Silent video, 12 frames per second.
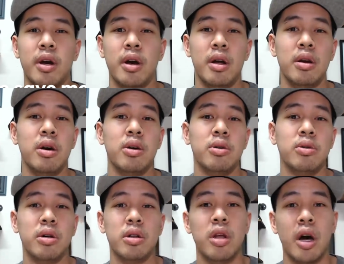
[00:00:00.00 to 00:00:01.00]
I know
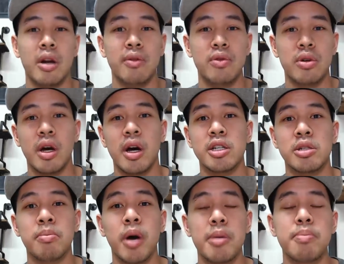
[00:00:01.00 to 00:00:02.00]
a lot of you guys
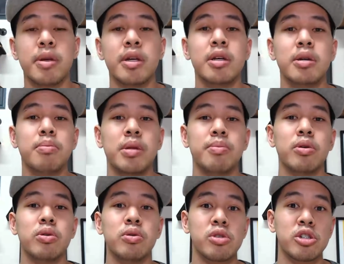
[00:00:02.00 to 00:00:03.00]
might be
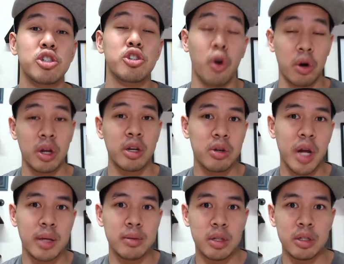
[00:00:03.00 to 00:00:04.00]
people who are starting your
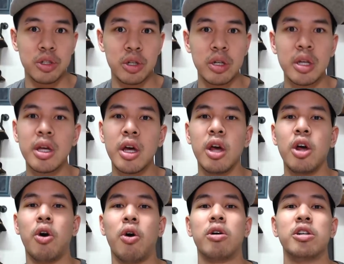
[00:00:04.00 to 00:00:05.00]
Amazon journey
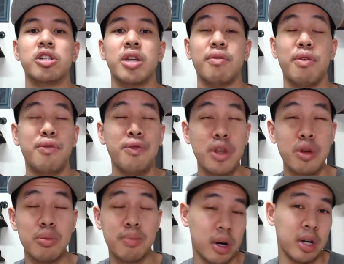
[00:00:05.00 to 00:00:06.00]
or just have a
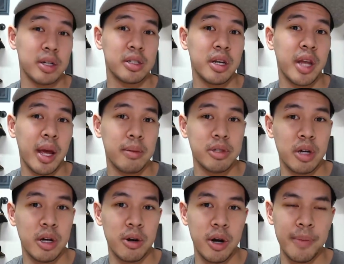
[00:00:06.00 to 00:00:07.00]
few products on
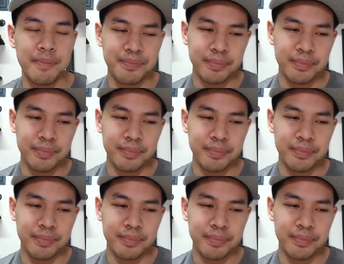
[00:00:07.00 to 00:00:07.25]
Amazon, right?